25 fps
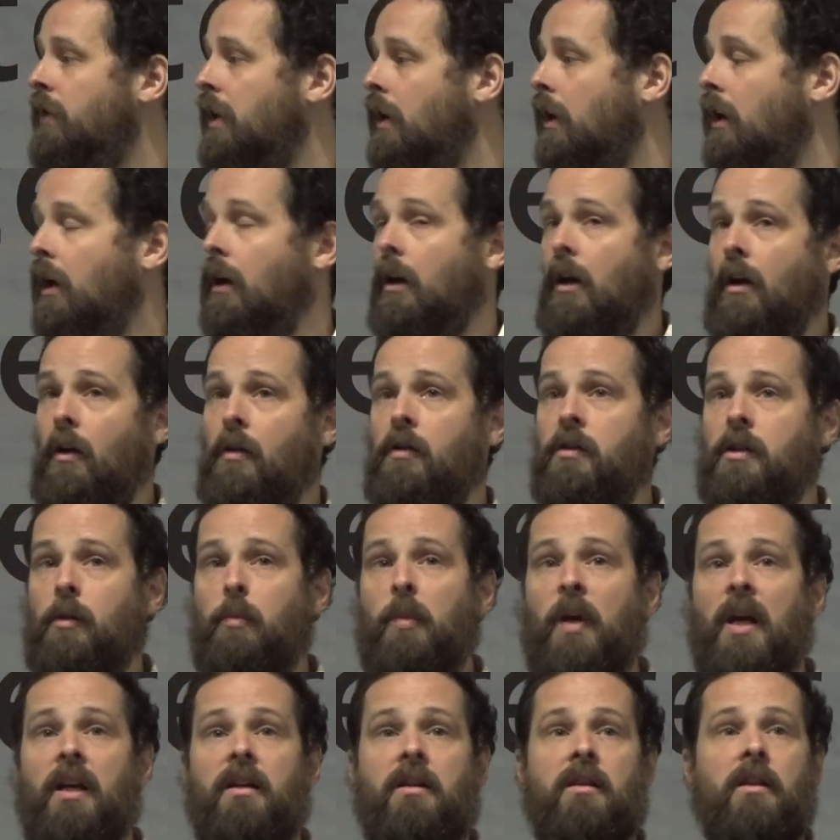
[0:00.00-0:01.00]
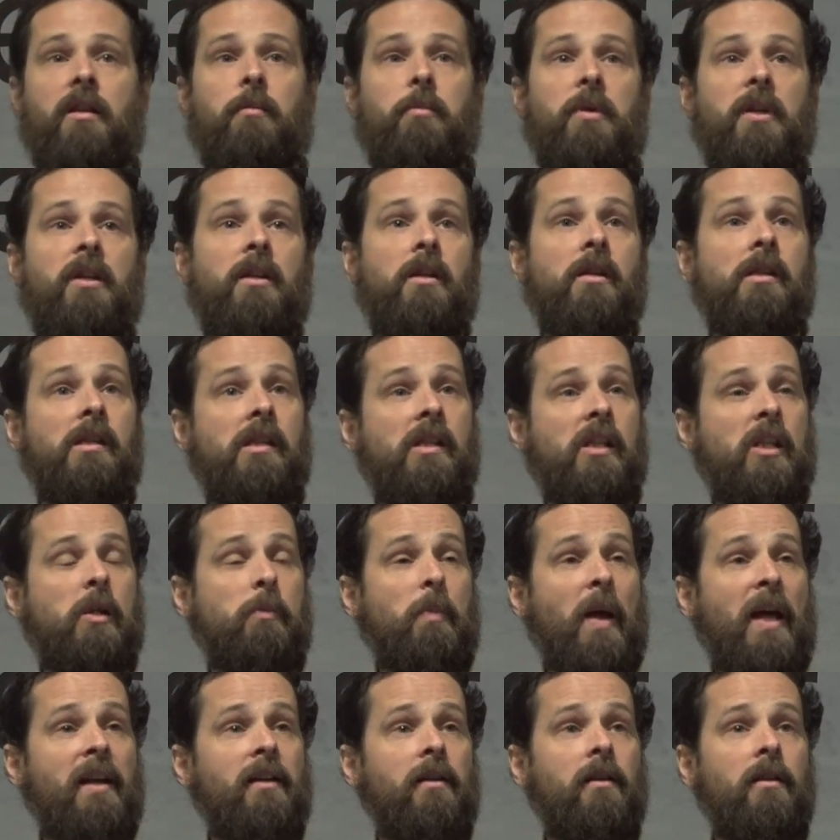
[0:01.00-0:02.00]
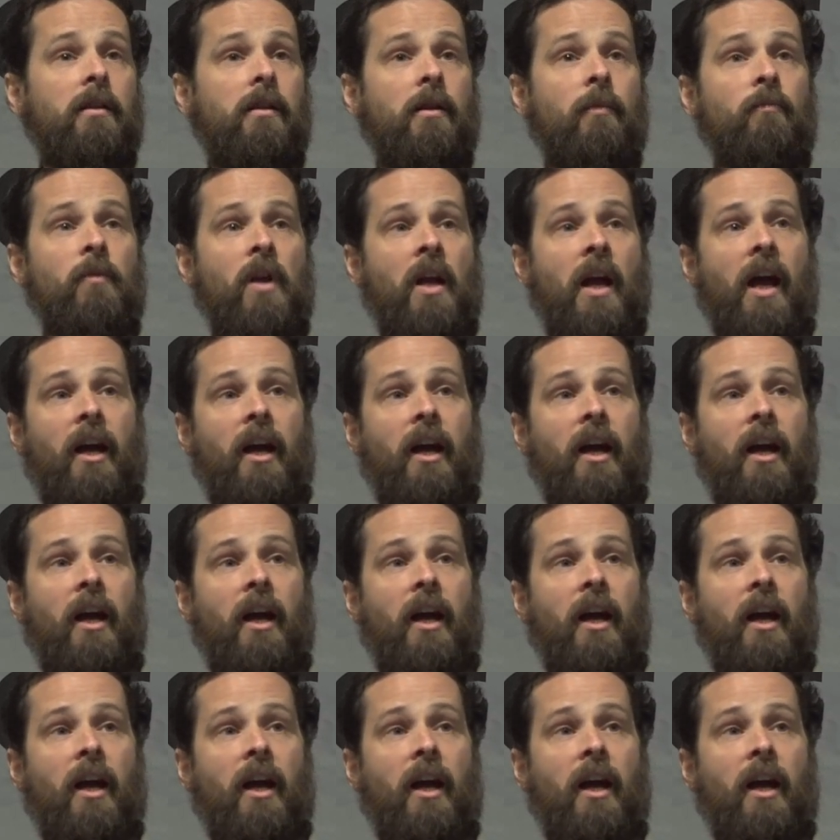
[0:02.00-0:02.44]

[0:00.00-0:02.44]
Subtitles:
that allows a patent to be suspended